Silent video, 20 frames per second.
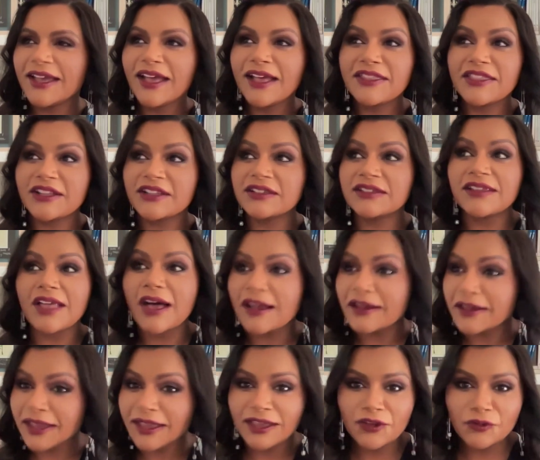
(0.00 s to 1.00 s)
the
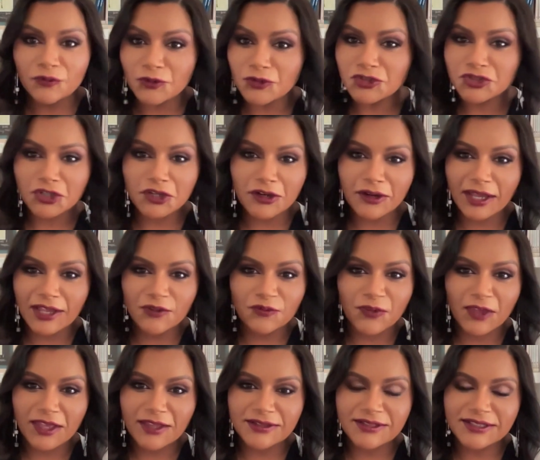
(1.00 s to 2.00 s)
longing for sure I
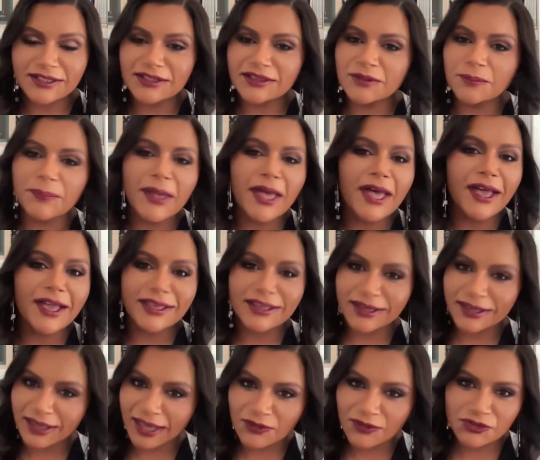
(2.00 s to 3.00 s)
felt, like the
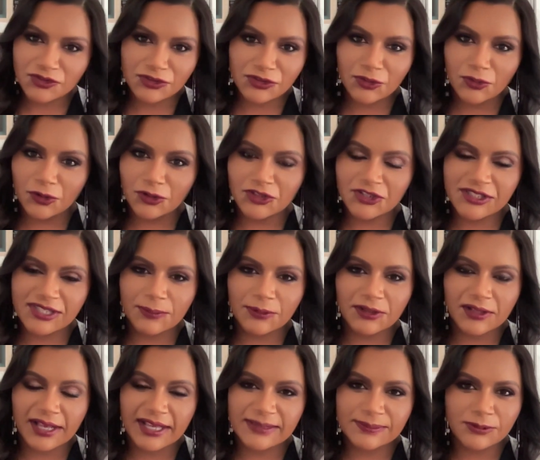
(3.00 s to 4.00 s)
pining after the gorgeous
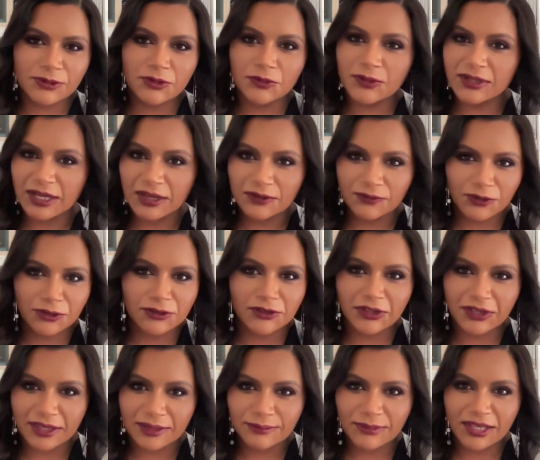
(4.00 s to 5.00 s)
upperclassman who would never
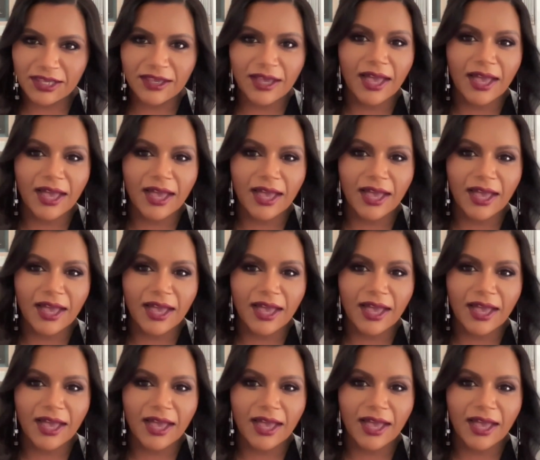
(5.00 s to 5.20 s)
look at me.